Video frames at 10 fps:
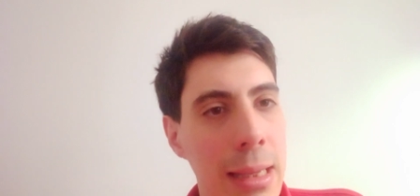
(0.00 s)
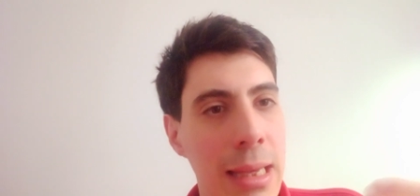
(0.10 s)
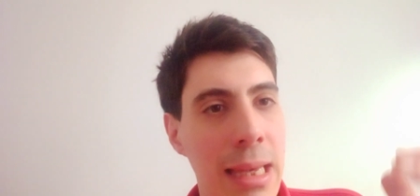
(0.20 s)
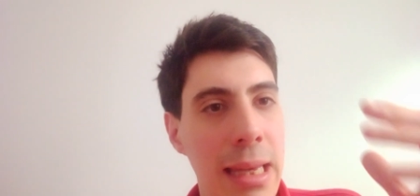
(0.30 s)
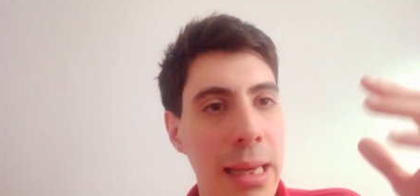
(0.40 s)

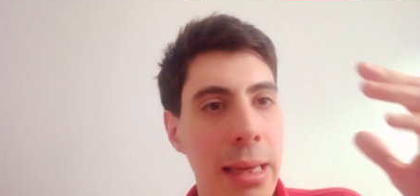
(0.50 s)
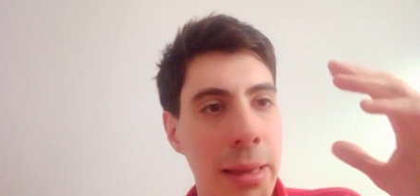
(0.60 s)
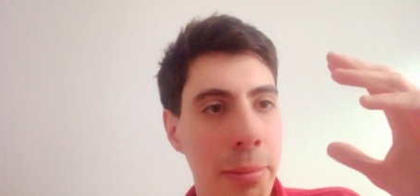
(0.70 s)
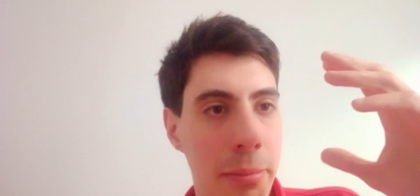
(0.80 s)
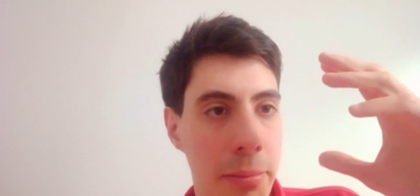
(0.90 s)

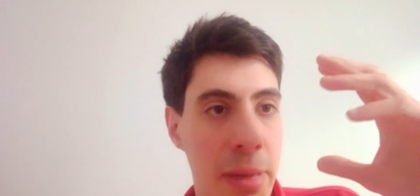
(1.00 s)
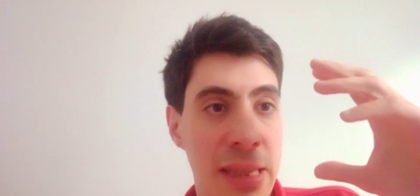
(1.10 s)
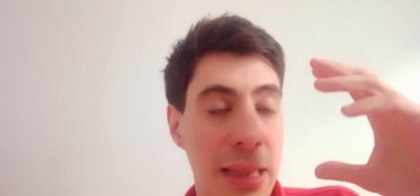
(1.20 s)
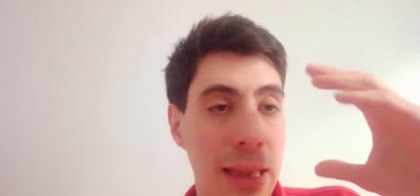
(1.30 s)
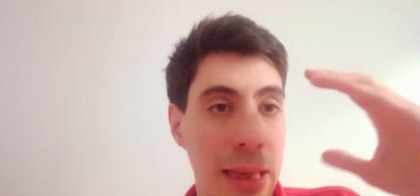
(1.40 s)
he
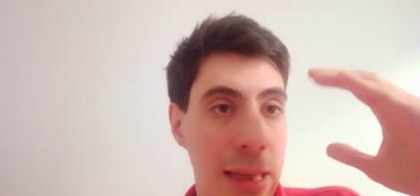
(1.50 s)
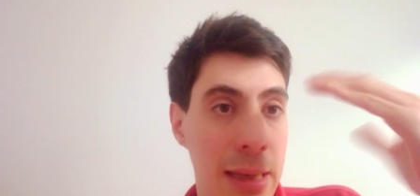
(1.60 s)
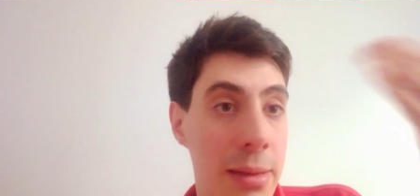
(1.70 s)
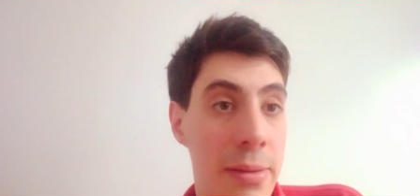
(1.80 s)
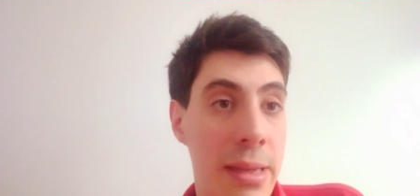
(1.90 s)

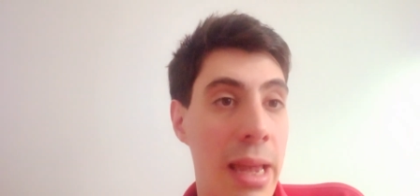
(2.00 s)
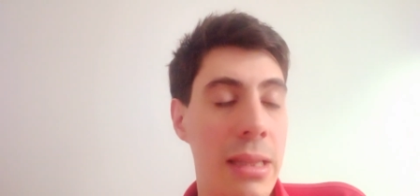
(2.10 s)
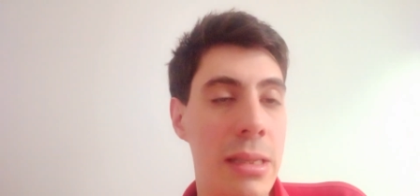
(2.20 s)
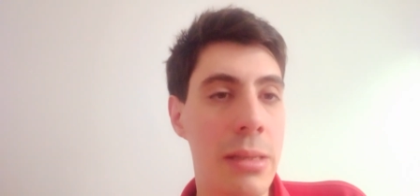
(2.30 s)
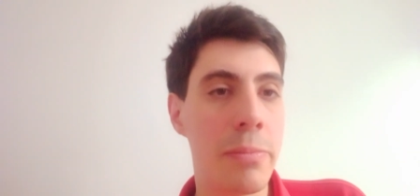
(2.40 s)
basically
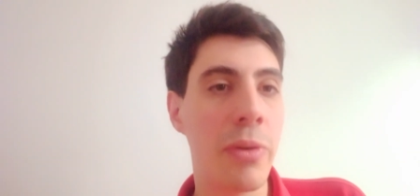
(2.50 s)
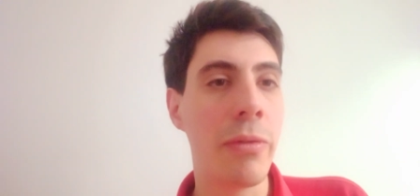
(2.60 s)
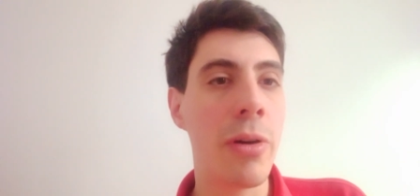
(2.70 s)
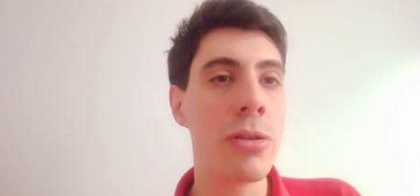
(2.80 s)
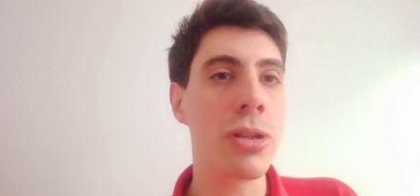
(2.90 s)
states
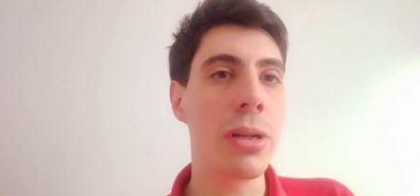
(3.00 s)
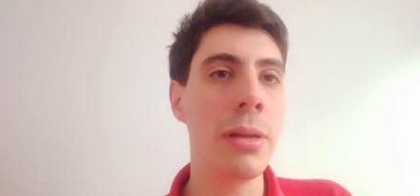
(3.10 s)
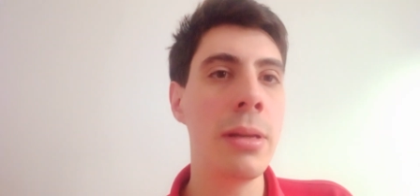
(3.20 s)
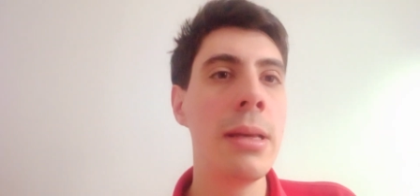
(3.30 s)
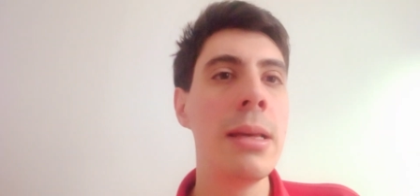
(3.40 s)

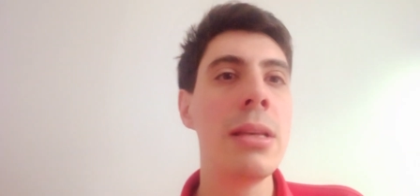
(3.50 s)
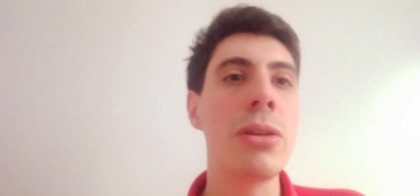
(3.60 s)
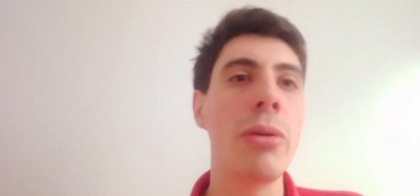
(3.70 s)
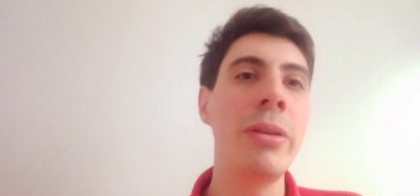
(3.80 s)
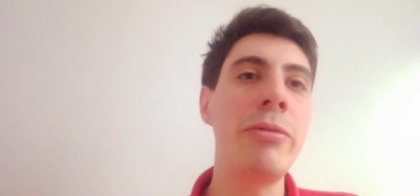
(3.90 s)
perversion
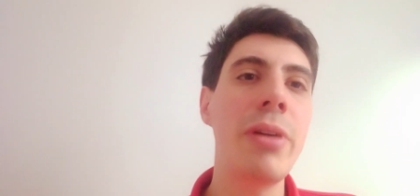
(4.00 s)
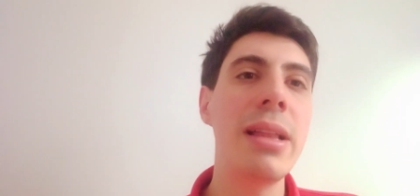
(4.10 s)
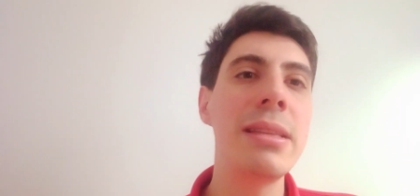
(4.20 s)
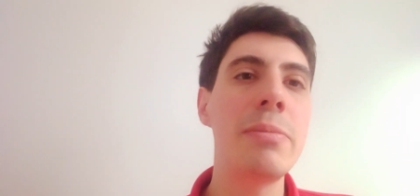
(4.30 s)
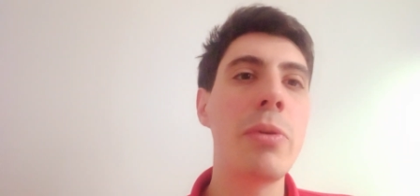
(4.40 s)
so
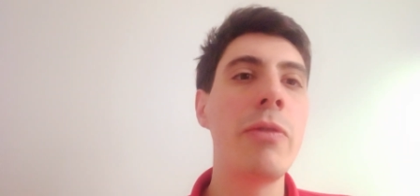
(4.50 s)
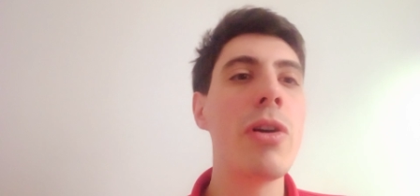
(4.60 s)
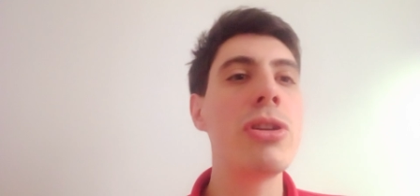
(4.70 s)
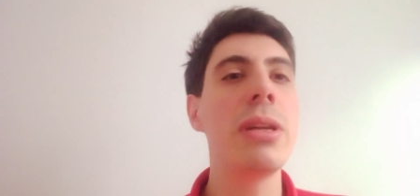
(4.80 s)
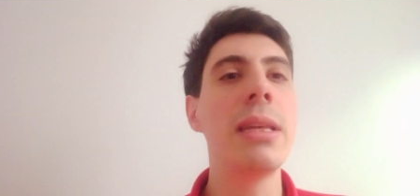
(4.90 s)
France,
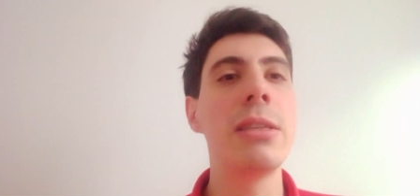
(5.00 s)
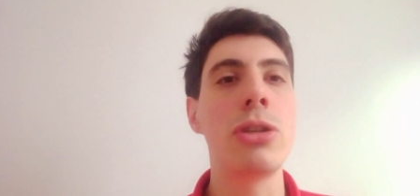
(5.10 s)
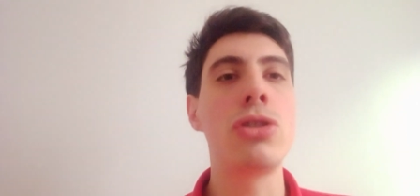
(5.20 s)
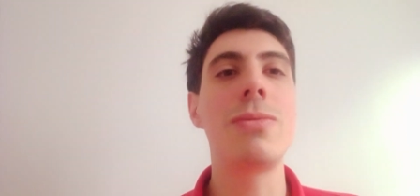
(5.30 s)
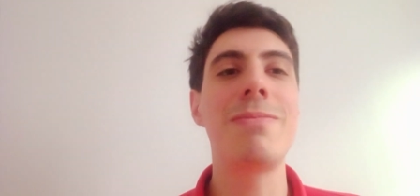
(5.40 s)
perversion is
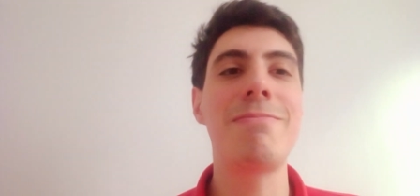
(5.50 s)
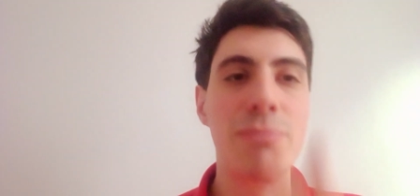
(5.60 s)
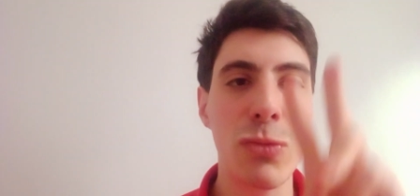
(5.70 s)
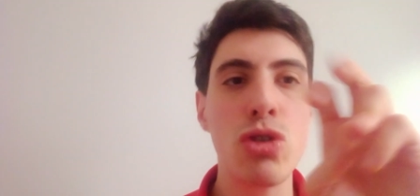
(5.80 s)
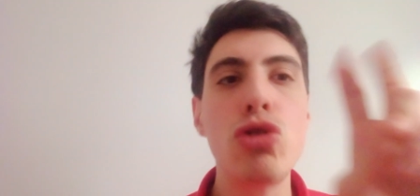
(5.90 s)
a st
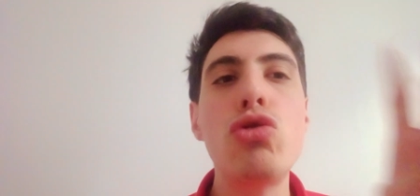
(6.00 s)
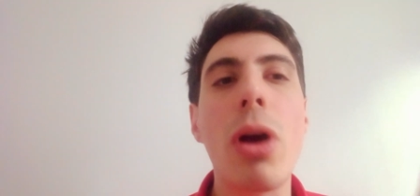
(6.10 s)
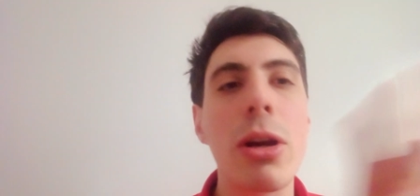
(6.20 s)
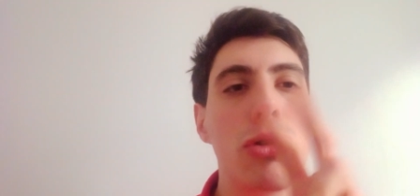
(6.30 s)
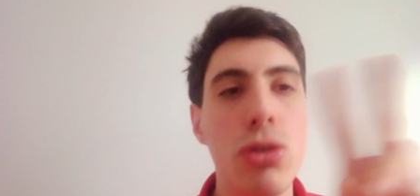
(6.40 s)

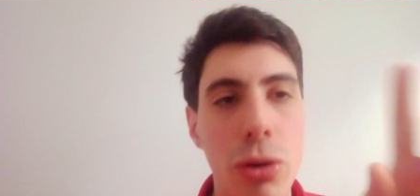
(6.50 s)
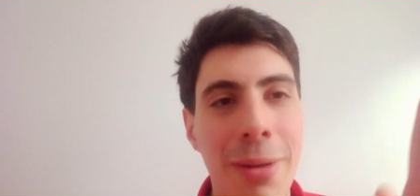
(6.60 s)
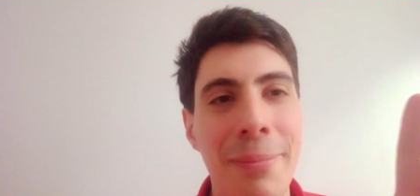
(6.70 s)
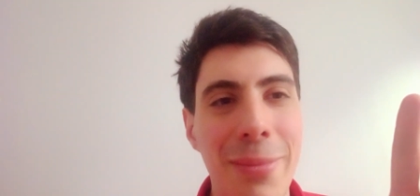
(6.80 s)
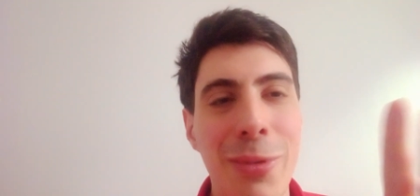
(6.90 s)

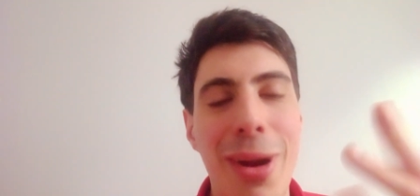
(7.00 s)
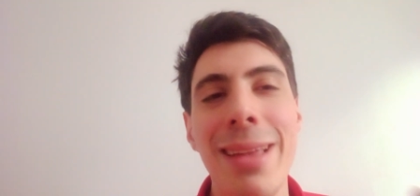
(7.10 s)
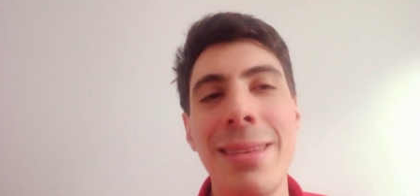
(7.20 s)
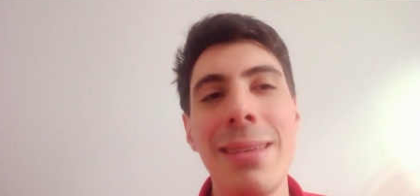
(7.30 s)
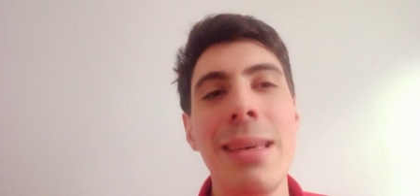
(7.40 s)
structure, right?